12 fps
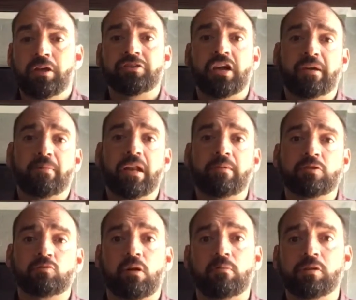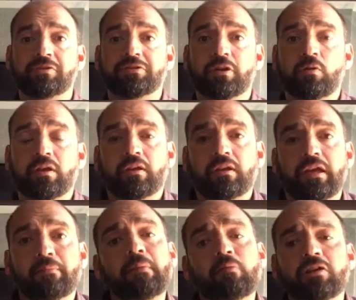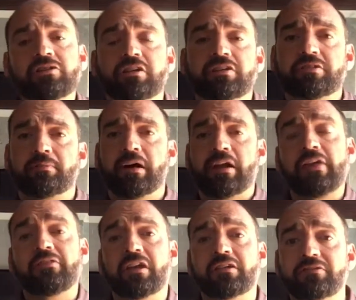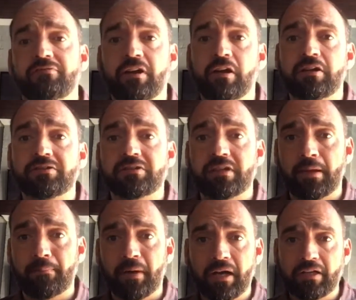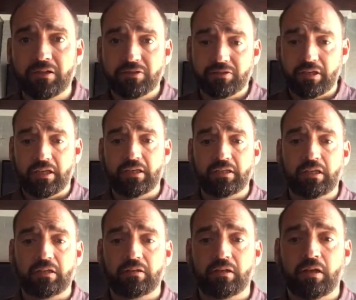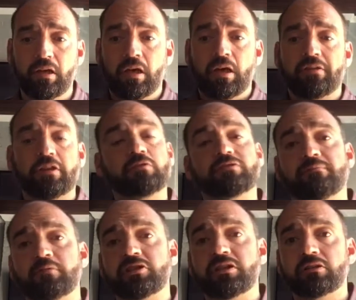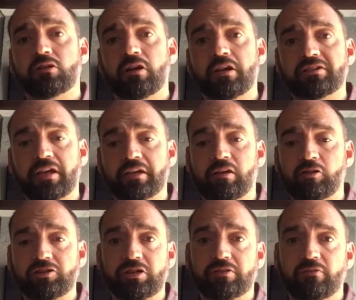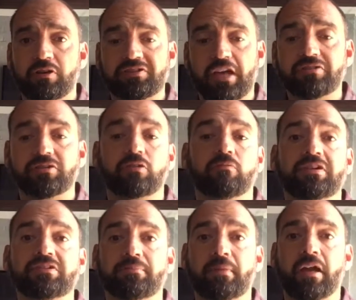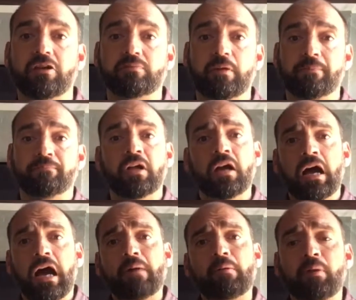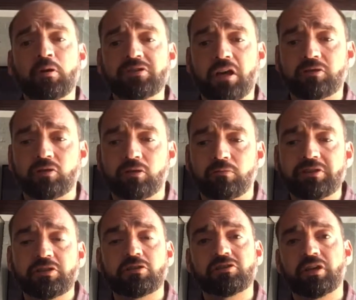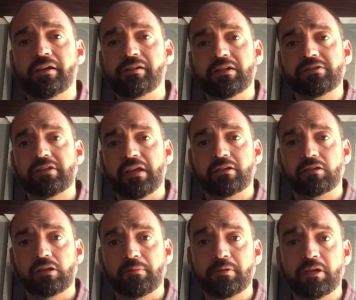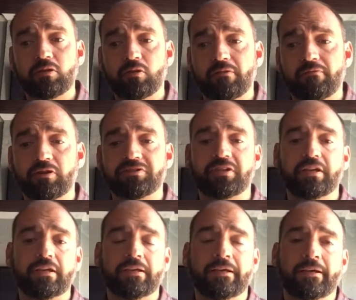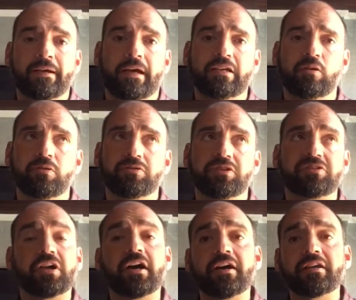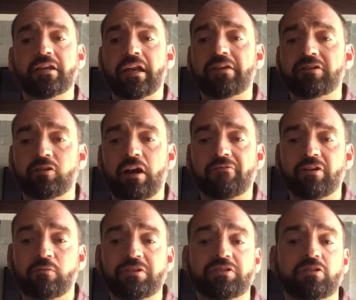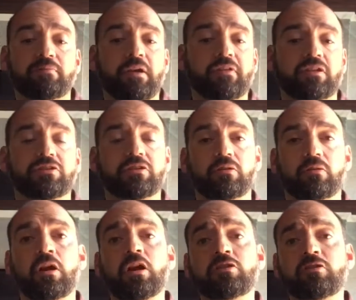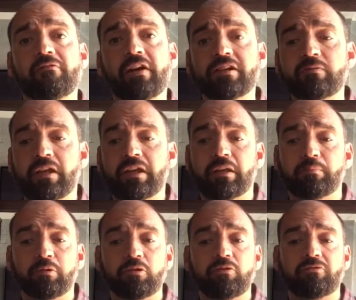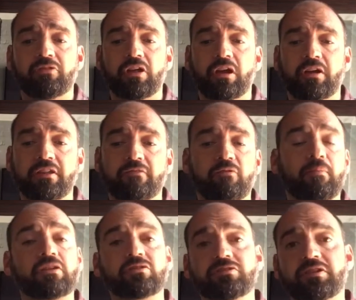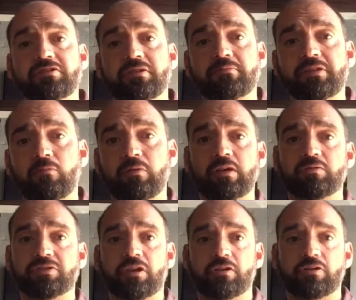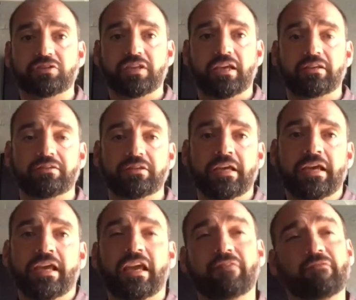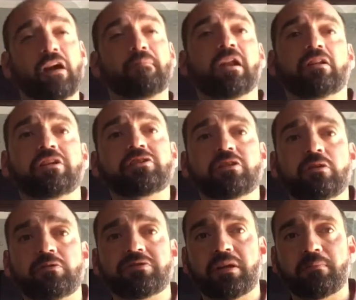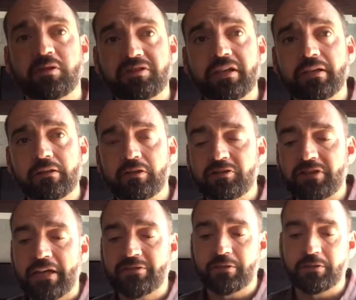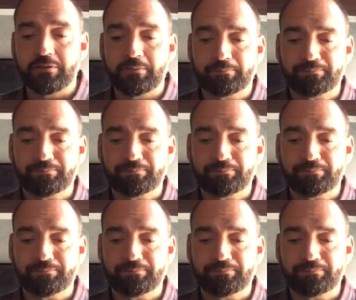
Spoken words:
Hi, my name is Robert Soden, and my project is about ethics, fairness, and bias in the use of machine learning technologies for disaster risk management. I'm a postdoctoral research scientist at Columbia University. I use design and ethnographic research methods to evaluate and improve the information systems that we use to understand environmental issues and in particular disasters.